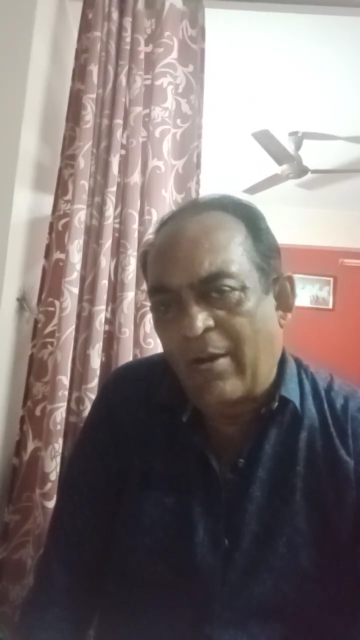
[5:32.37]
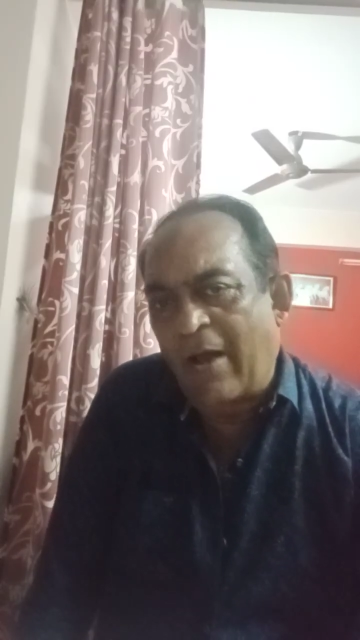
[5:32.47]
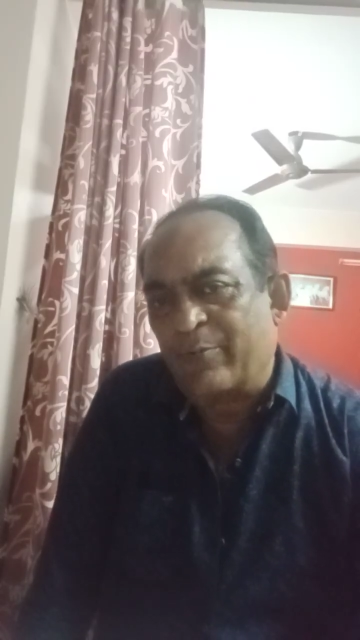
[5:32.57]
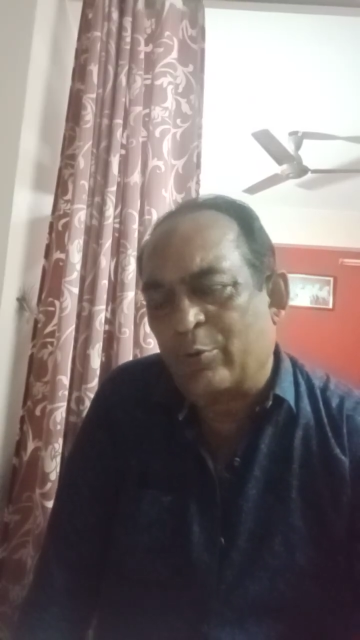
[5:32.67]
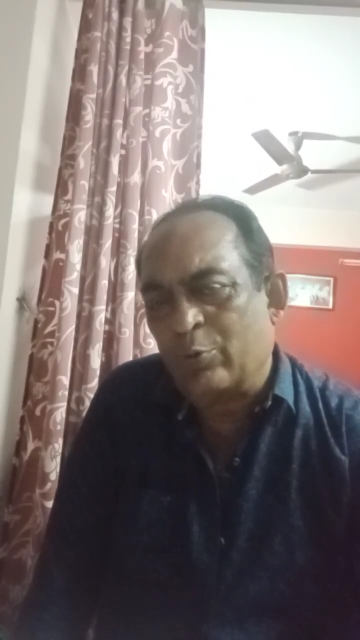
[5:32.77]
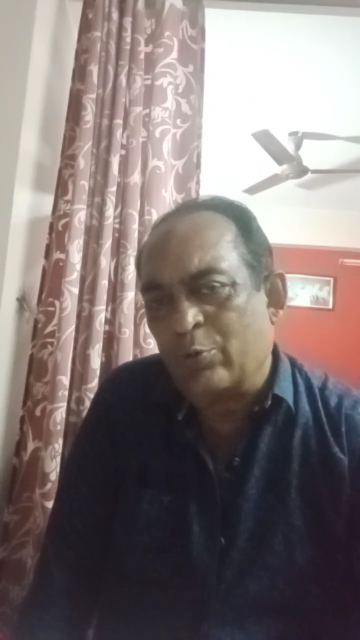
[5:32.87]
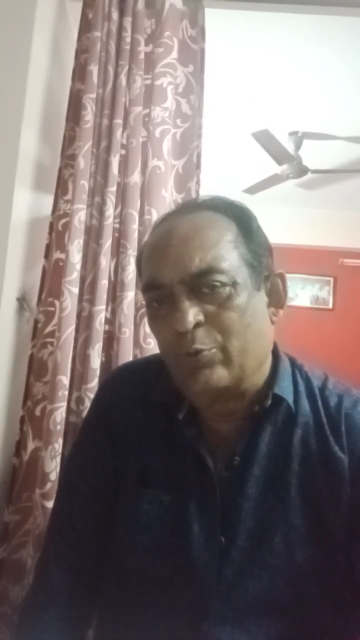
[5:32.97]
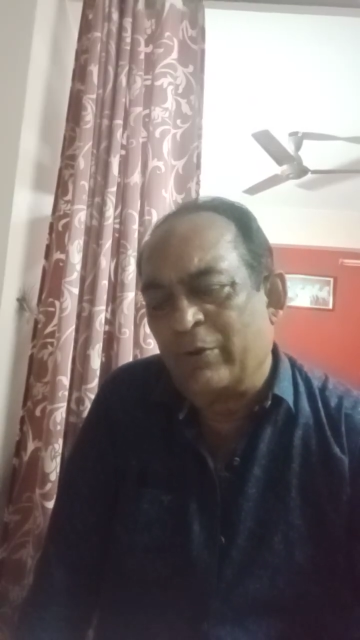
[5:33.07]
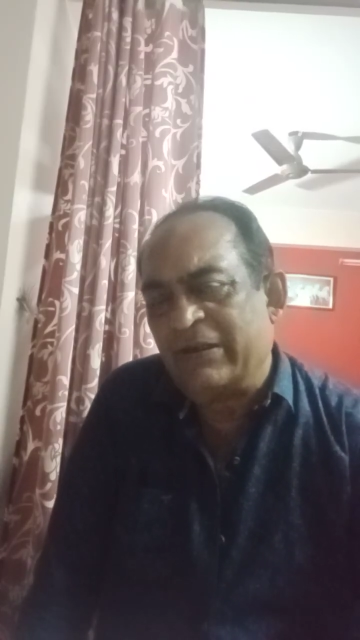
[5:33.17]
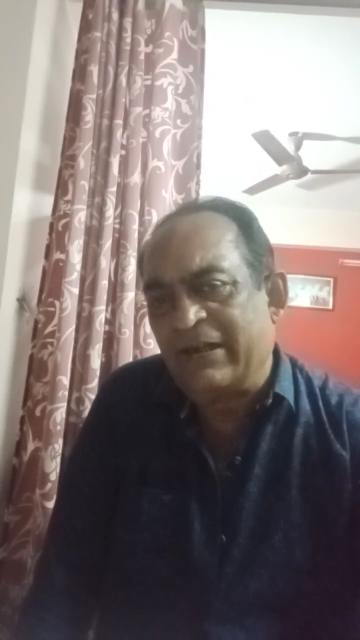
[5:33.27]
up to
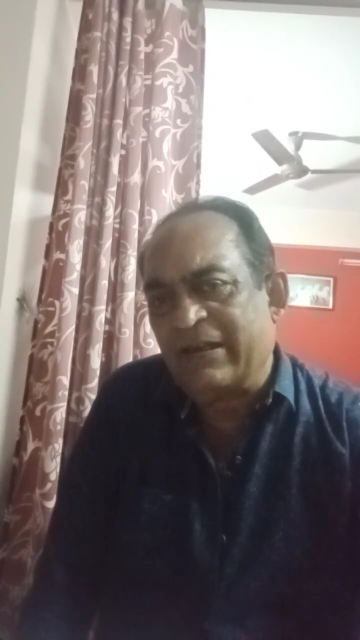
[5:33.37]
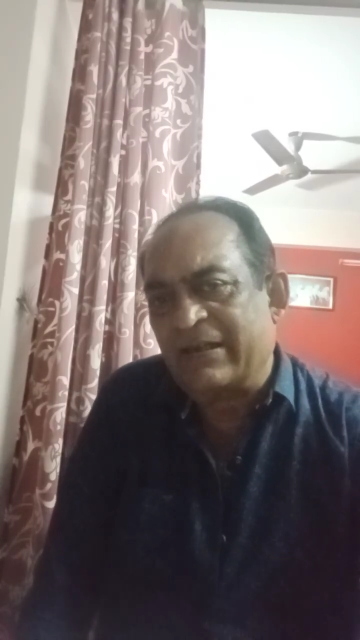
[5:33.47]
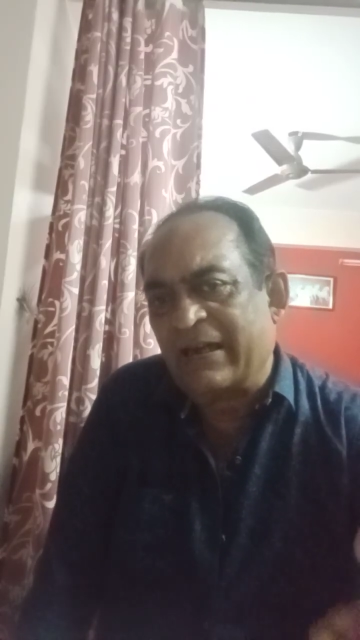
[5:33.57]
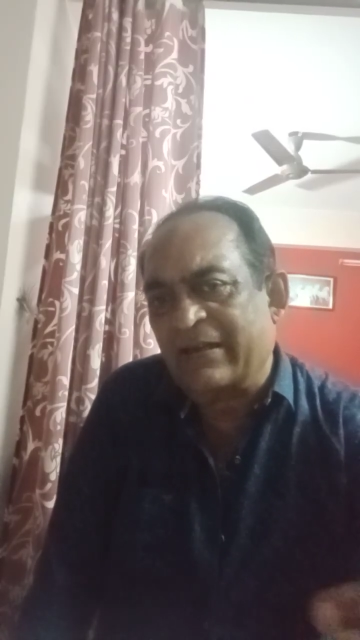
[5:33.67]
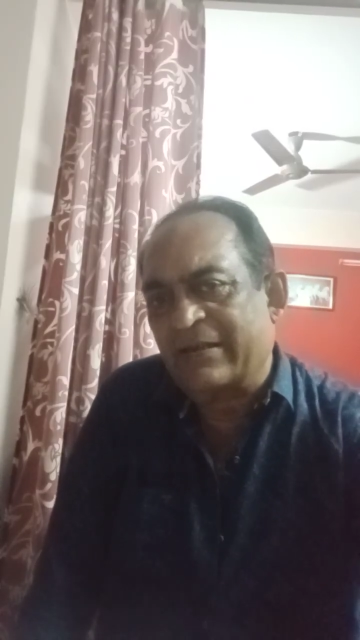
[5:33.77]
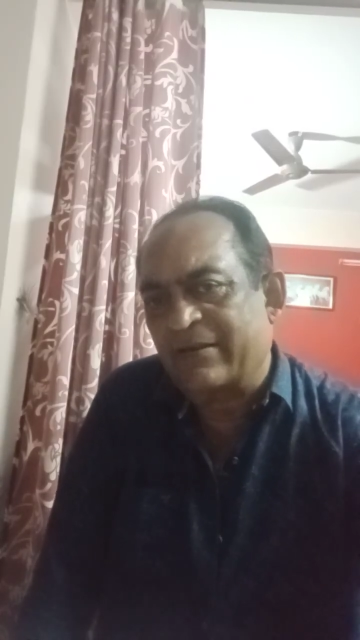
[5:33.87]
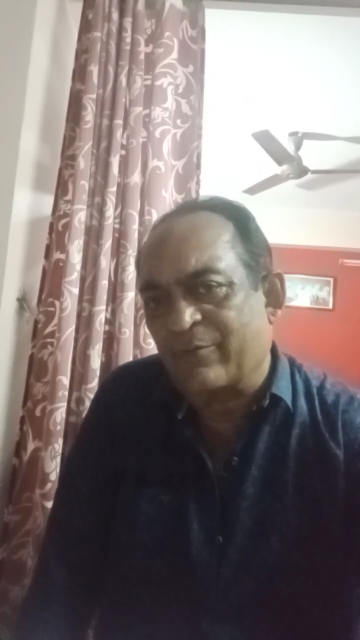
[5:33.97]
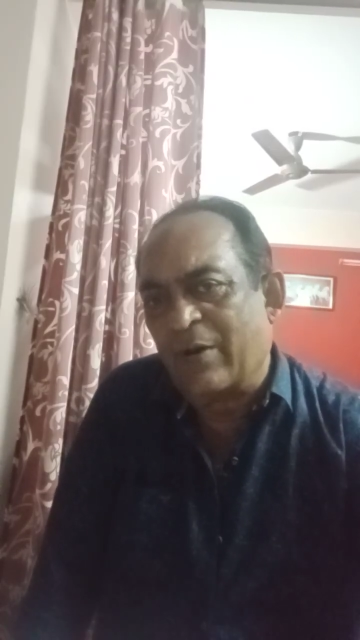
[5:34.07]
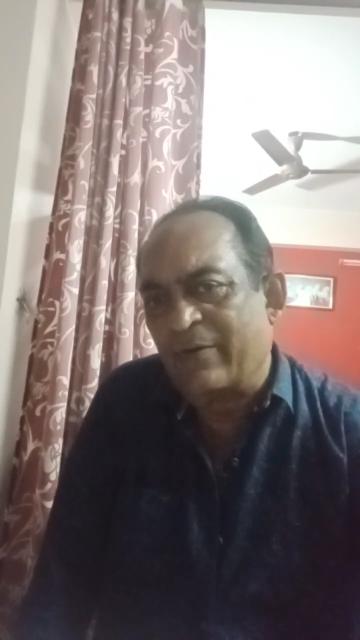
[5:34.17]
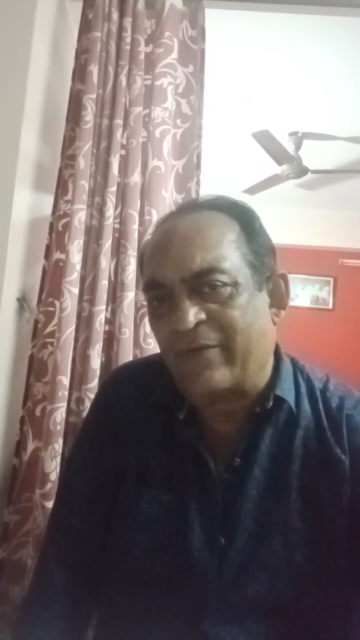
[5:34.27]
which distance
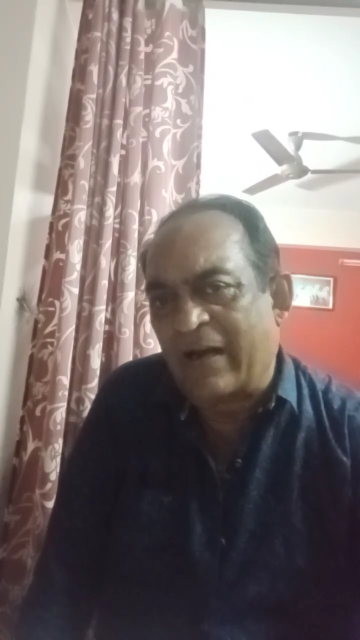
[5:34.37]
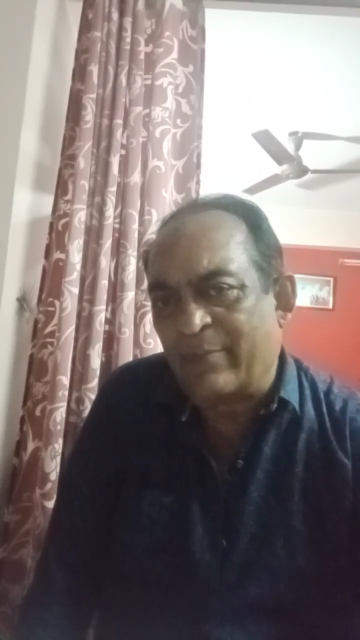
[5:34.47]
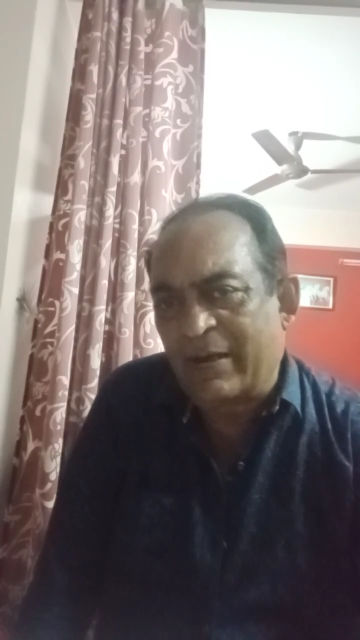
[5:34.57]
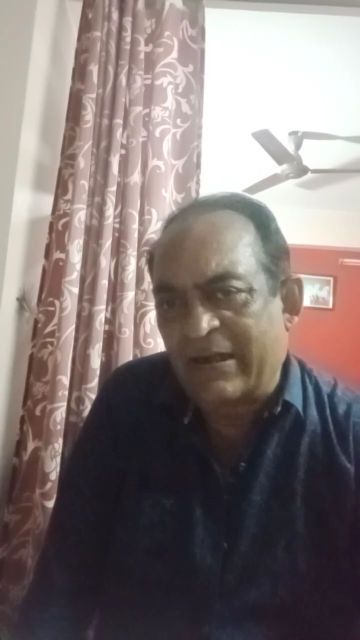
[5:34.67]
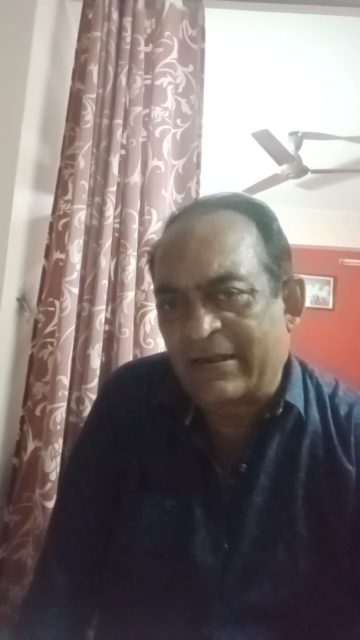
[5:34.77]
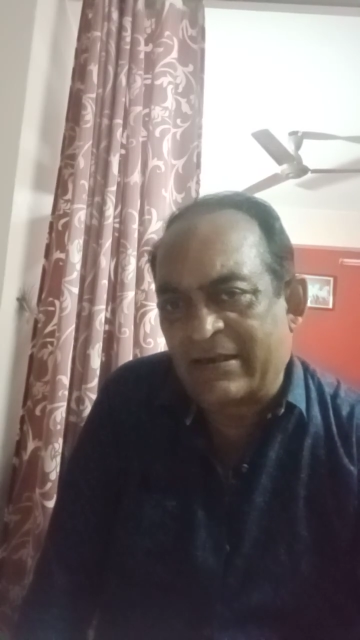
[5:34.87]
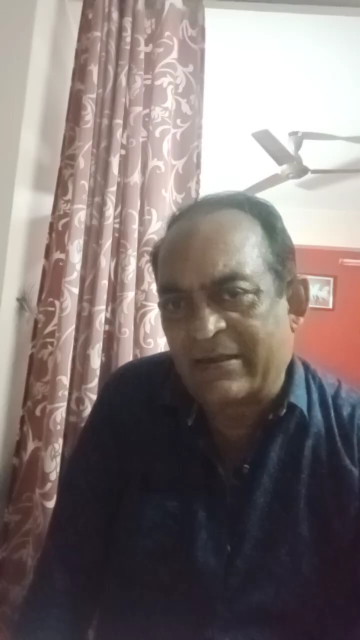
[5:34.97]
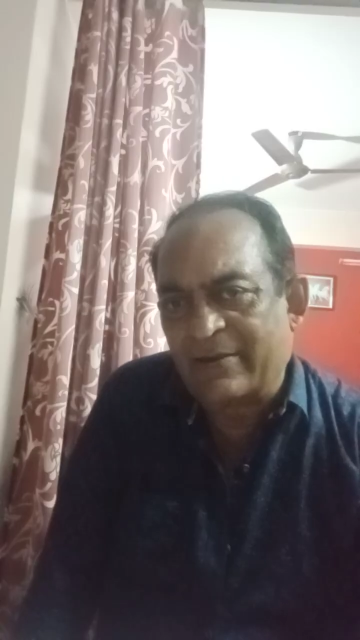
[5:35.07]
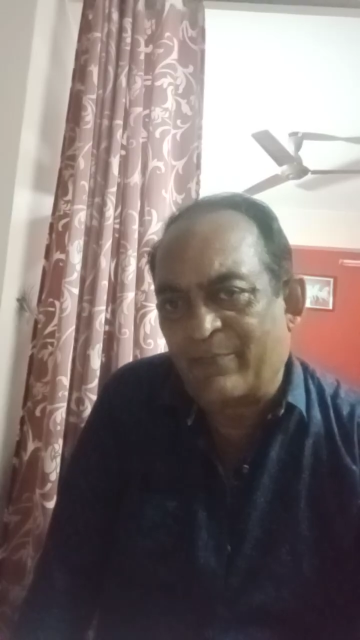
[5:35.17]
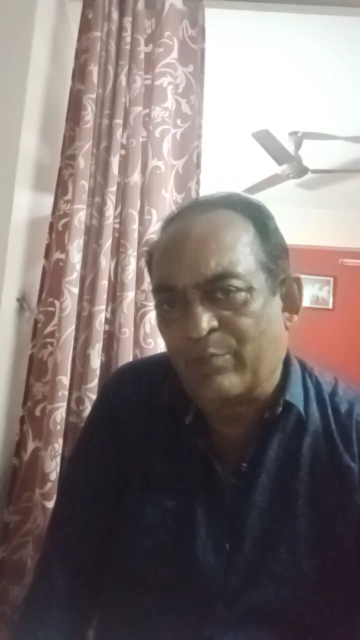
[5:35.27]
one fragment
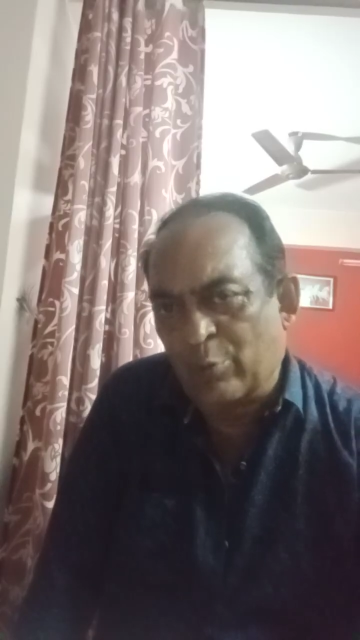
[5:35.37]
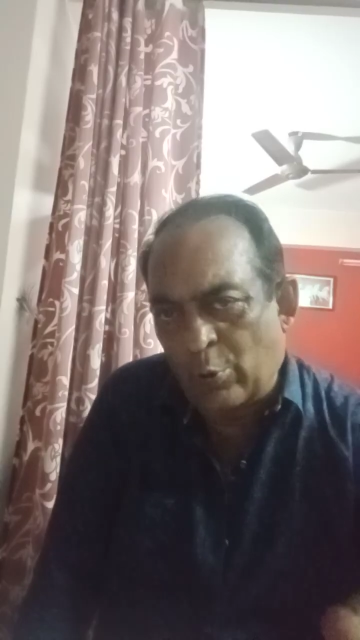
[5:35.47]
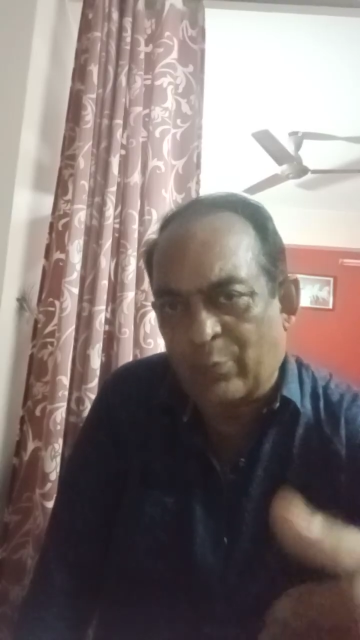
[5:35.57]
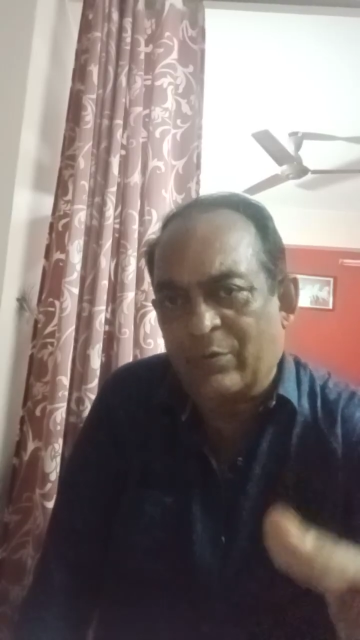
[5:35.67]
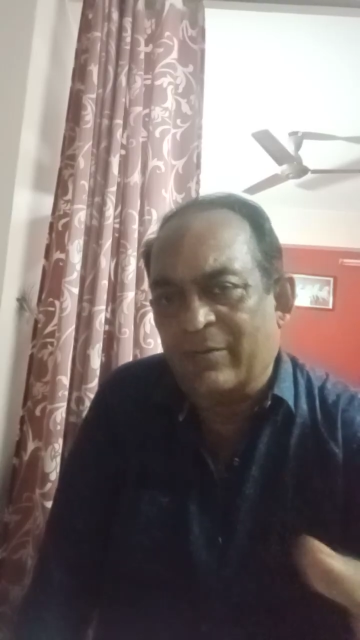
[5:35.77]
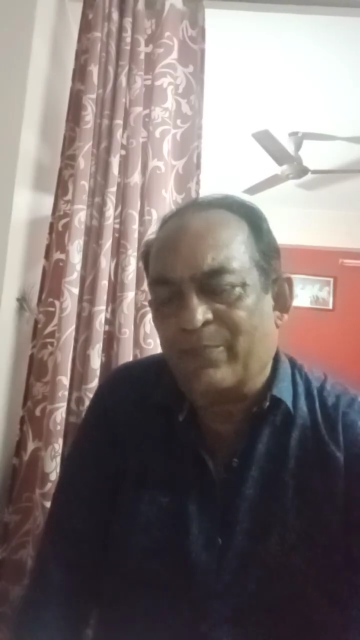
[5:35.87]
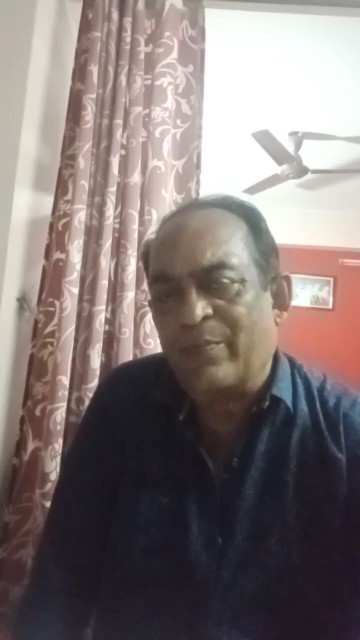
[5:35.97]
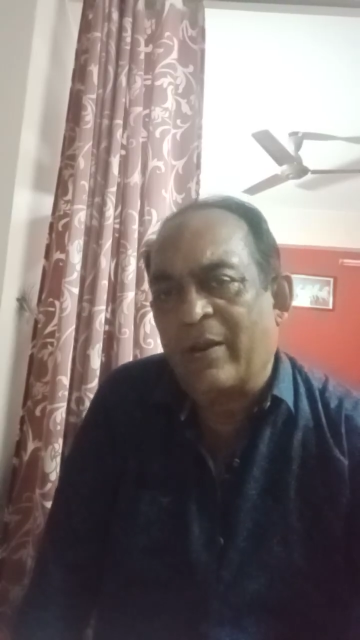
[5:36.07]
has moved,